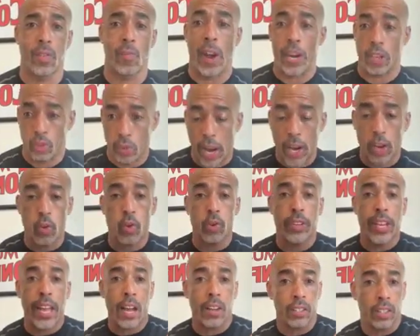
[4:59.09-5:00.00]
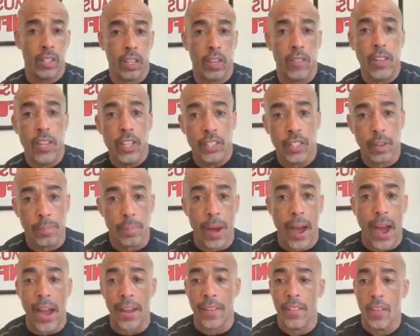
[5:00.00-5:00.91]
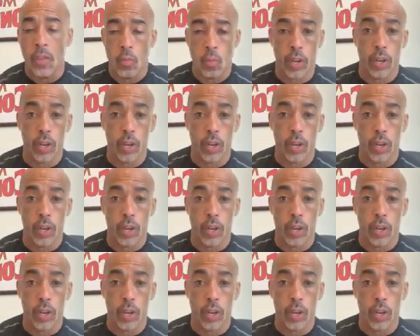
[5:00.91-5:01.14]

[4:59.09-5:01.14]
right? Try going down to buy